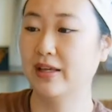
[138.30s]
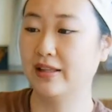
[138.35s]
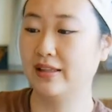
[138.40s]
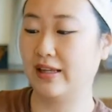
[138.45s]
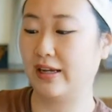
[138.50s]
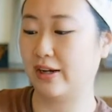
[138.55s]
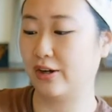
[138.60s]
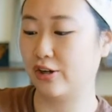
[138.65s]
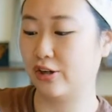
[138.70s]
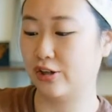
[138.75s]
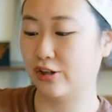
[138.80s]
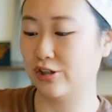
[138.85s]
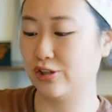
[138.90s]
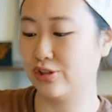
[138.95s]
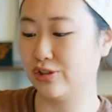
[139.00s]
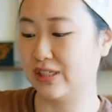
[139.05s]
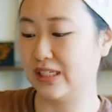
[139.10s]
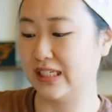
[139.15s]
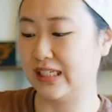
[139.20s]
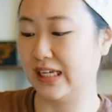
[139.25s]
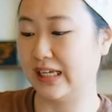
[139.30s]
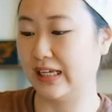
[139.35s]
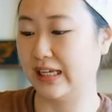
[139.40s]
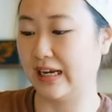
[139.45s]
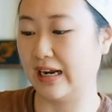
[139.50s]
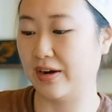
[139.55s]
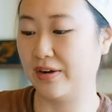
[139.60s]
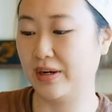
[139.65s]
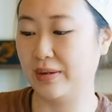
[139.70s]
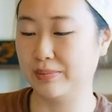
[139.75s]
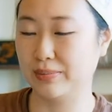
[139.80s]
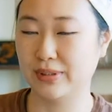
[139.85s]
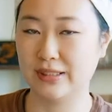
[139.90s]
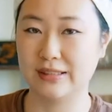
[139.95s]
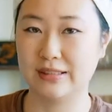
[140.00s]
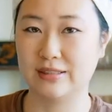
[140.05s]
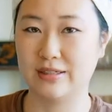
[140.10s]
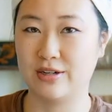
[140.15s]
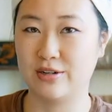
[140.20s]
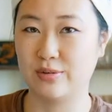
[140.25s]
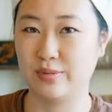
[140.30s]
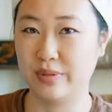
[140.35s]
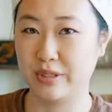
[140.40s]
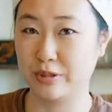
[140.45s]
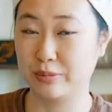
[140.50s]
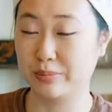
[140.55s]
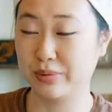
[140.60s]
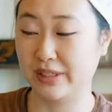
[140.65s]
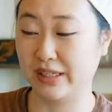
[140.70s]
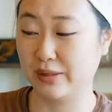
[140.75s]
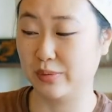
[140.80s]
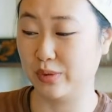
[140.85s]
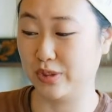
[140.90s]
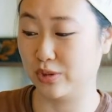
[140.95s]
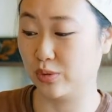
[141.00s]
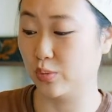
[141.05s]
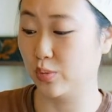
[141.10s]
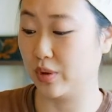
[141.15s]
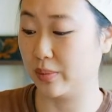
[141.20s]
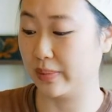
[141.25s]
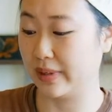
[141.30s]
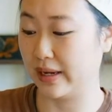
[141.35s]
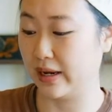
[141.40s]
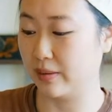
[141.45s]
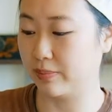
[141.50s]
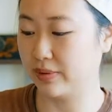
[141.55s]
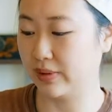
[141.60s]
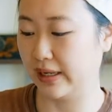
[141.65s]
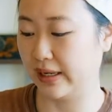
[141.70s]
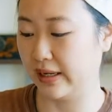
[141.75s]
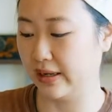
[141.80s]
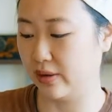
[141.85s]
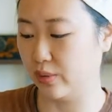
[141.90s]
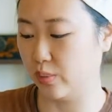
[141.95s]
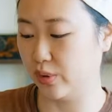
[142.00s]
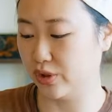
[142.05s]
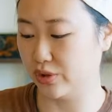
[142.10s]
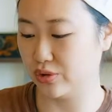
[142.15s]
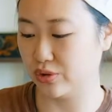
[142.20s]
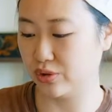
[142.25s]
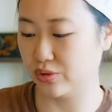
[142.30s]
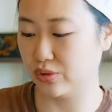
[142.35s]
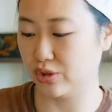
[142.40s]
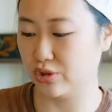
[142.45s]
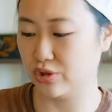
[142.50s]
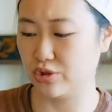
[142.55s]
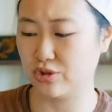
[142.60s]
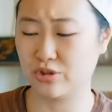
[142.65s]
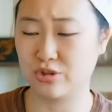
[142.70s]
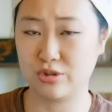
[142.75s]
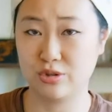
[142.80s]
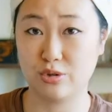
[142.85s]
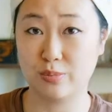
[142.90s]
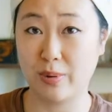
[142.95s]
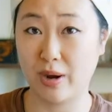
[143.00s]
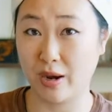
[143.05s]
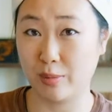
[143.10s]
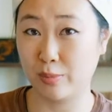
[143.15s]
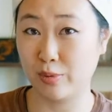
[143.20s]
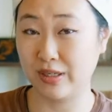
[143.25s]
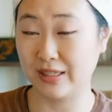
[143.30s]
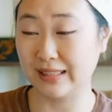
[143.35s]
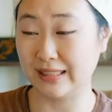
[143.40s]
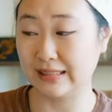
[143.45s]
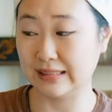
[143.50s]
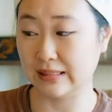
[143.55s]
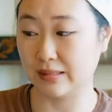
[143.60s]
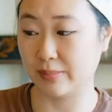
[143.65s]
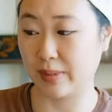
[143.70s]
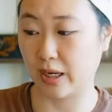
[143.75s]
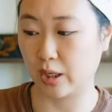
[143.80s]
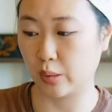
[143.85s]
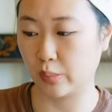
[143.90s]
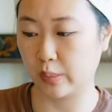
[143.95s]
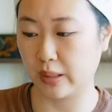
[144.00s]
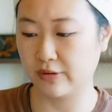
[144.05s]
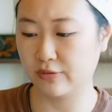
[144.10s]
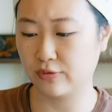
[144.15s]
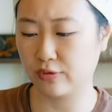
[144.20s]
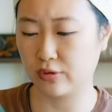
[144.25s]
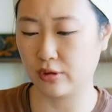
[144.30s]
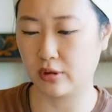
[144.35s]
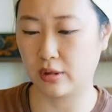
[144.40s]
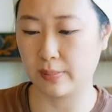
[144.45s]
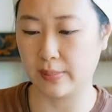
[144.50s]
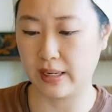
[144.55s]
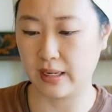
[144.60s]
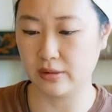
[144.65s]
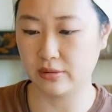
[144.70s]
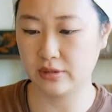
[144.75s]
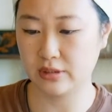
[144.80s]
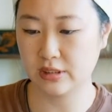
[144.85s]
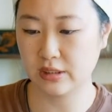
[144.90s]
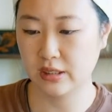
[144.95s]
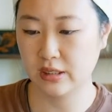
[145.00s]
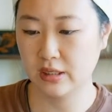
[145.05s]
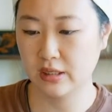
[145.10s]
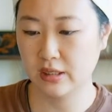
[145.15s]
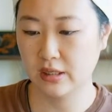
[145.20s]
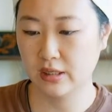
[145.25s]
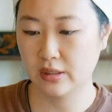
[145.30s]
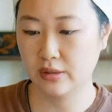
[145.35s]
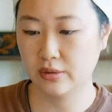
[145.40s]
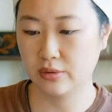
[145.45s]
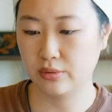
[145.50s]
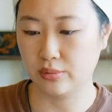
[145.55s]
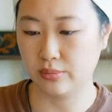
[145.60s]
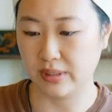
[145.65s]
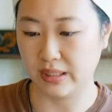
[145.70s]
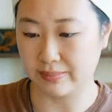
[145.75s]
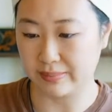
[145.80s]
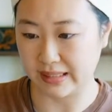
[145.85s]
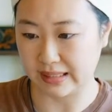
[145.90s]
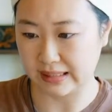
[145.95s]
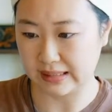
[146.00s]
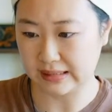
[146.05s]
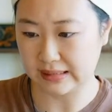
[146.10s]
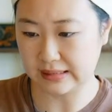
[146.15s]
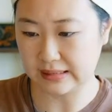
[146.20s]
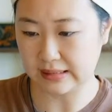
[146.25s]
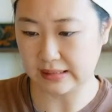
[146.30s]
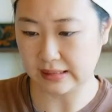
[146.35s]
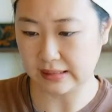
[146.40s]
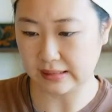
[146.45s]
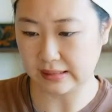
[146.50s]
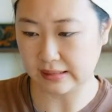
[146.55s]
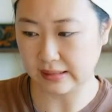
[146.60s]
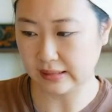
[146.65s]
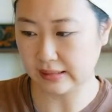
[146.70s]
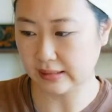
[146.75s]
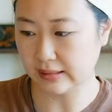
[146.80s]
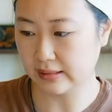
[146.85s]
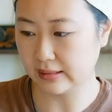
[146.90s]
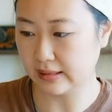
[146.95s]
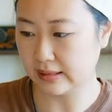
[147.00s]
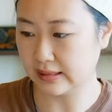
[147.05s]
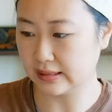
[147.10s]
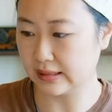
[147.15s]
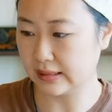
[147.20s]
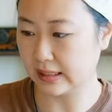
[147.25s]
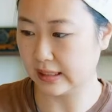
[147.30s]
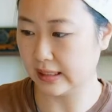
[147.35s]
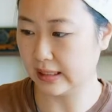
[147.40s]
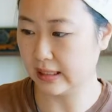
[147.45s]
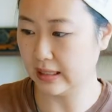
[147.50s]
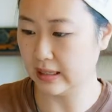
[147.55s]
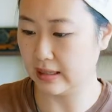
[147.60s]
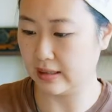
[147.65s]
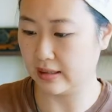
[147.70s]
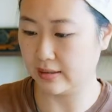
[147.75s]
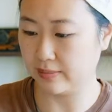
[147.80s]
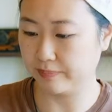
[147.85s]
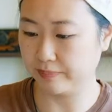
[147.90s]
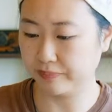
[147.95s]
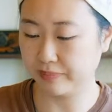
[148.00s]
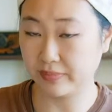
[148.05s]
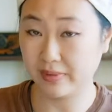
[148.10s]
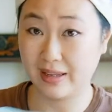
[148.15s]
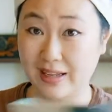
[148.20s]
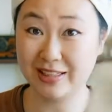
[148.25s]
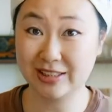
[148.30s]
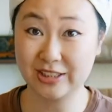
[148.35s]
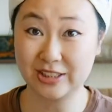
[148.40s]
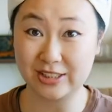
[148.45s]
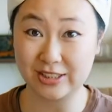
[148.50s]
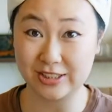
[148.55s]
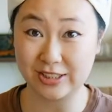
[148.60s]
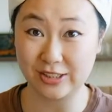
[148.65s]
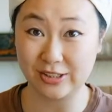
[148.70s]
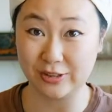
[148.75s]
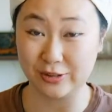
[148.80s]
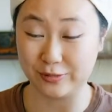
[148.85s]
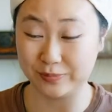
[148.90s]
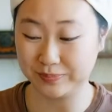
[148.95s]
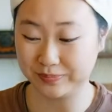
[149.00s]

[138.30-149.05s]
they encourage you to take it out and place it on a real plate when you warm it up. And what you do is you pop one of these in a microwave for about 3 minutes, I think they say, and it's good to go.